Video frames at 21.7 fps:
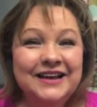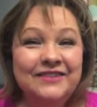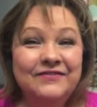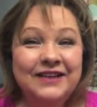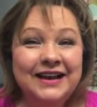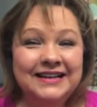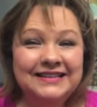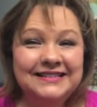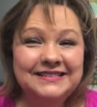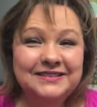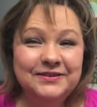I've
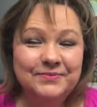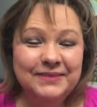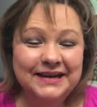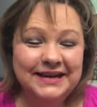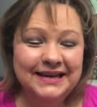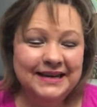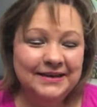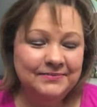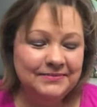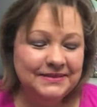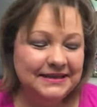got so
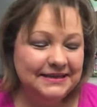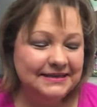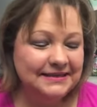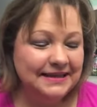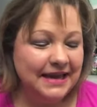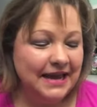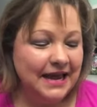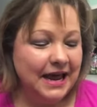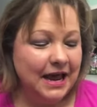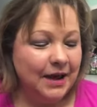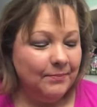many empties,
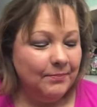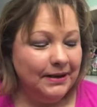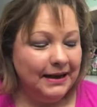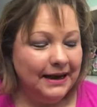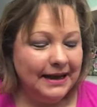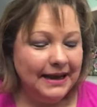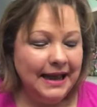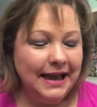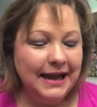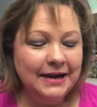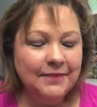but
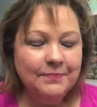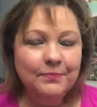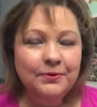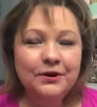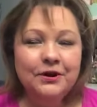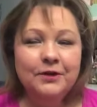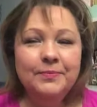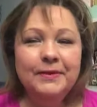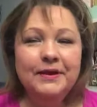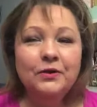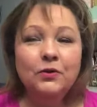I kind of put
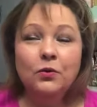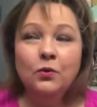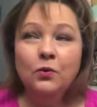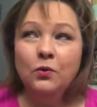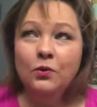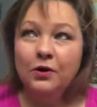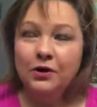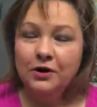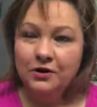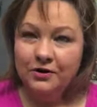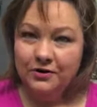them in
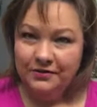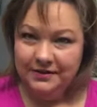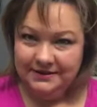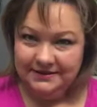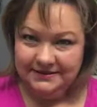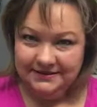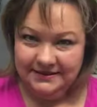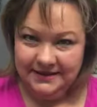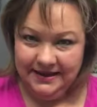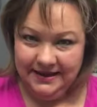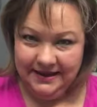order
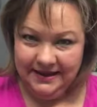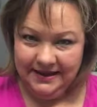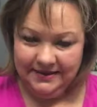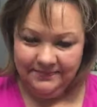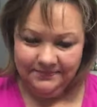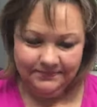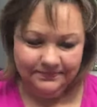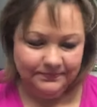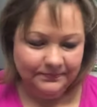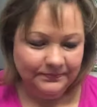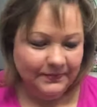this
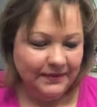time.